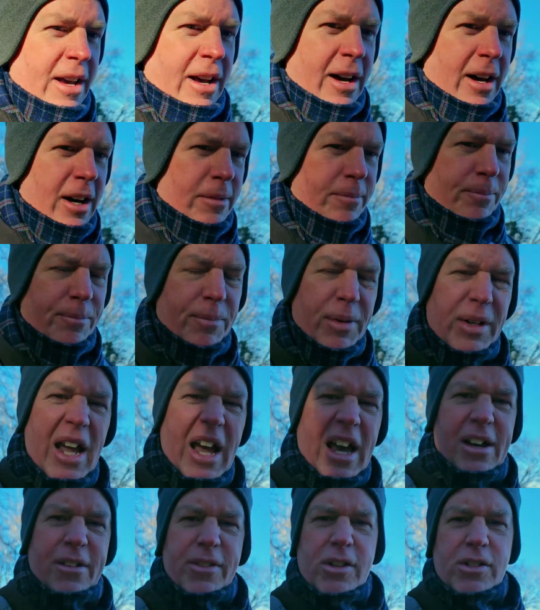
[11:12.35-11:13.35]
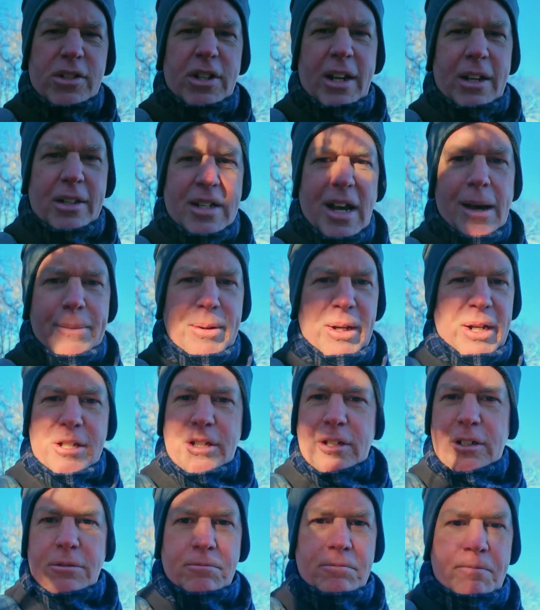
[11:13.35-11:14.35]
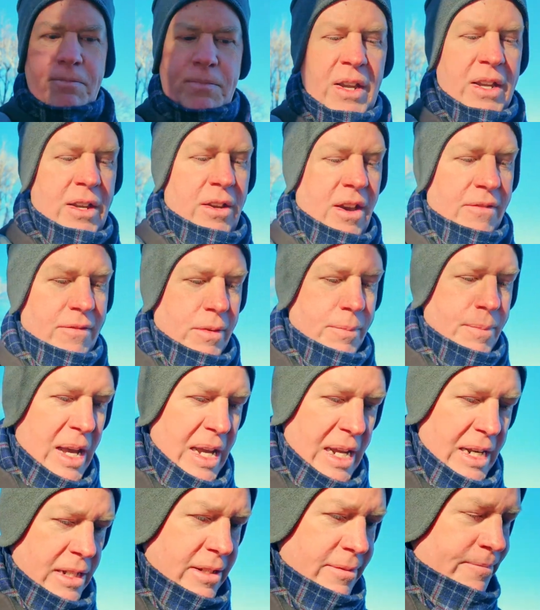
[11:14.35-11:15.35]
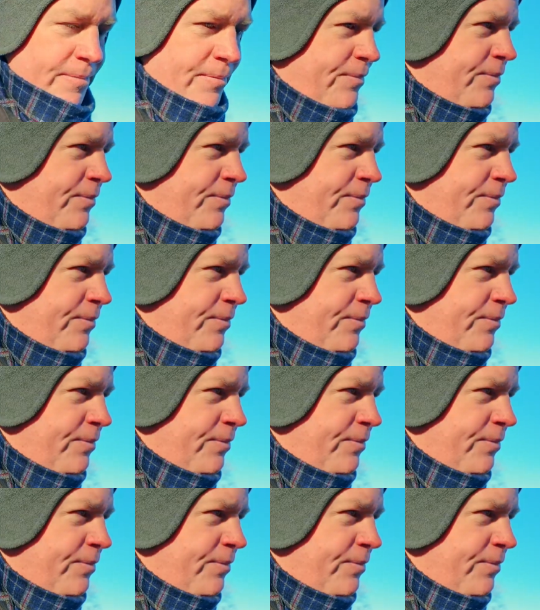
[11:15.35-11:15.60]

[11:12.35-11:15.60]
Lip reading: But yeah, if there's any topics that you have in mind,